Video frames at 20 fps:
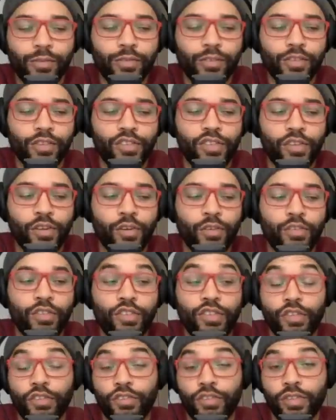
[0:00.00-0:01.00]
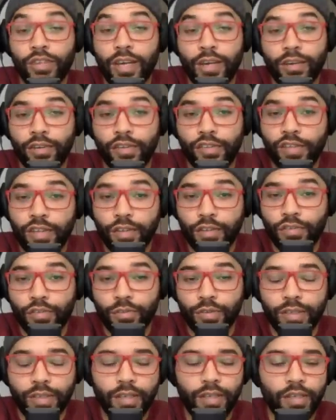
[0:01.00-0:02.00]
So since you're not going to tell us who
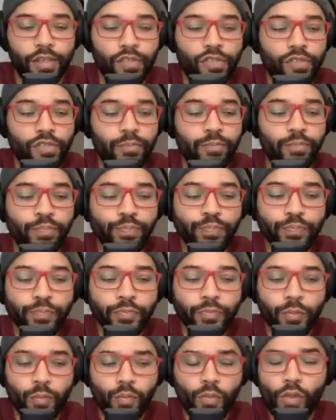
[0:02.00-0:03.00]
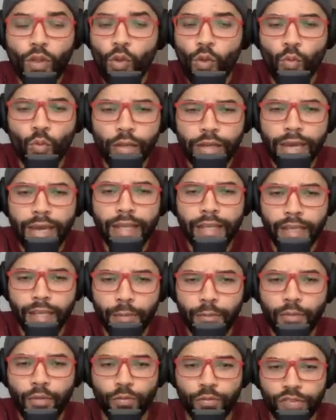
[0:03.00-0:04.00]
did this, we got to
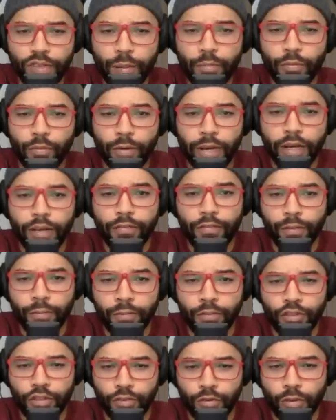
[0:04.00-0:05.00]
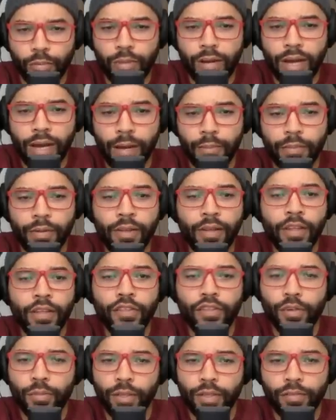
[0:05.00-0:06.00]
keep you separated from General Pop
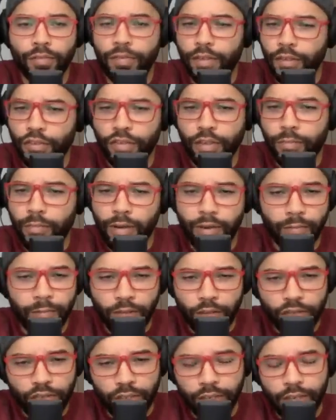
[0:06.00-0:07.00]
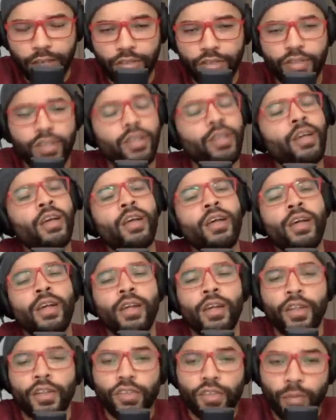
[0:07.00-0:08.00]
till we finish up our investigation.
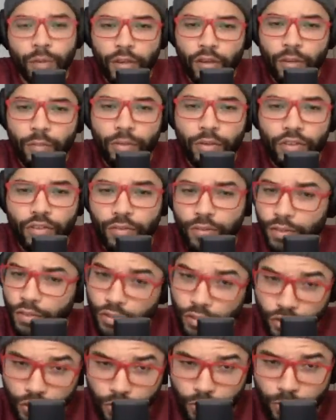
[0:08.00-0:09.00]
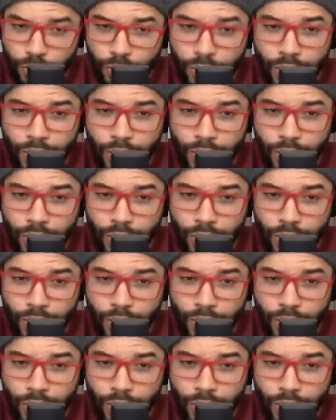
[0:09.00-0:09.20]
So we're going to put you in the shoe.